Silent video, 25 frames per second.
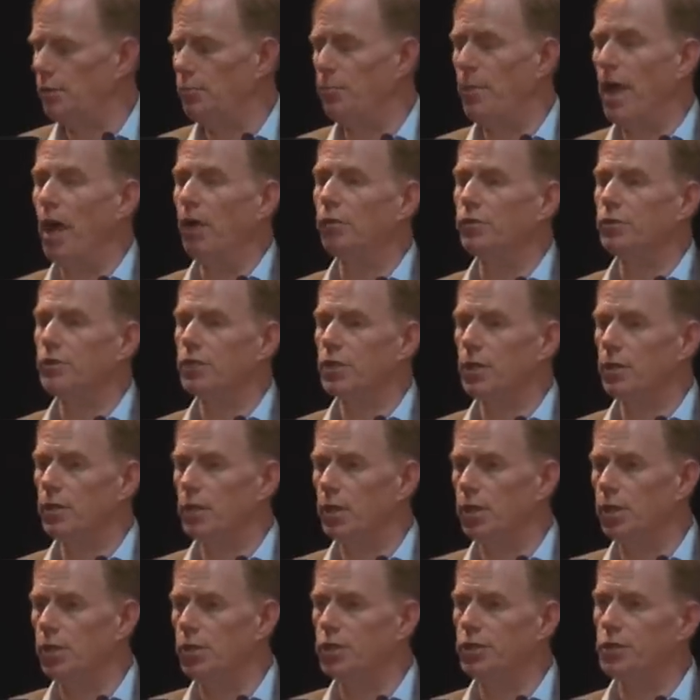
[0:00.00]
melts
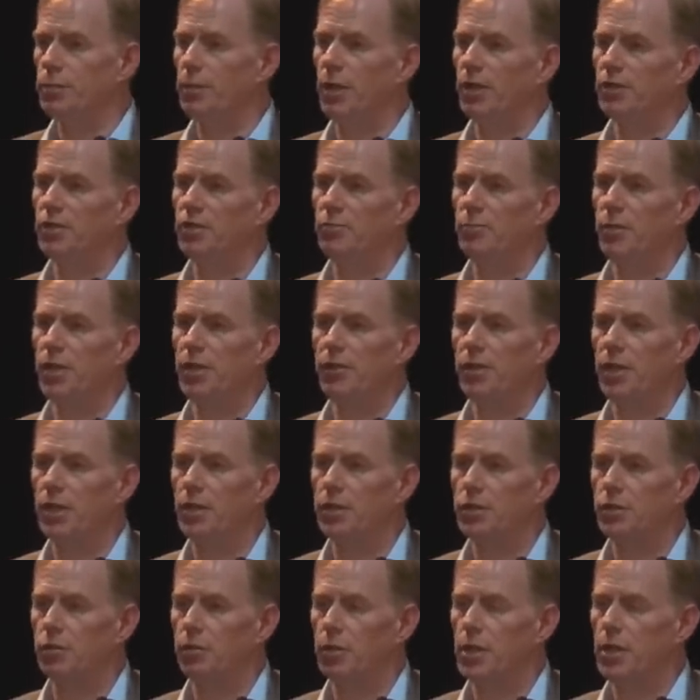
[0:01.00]
and the huge amount of
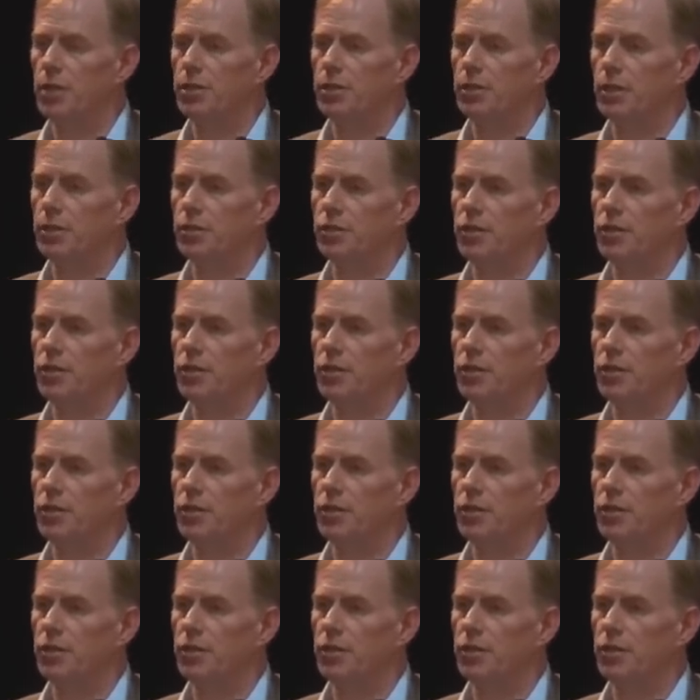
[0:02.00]
methane is released,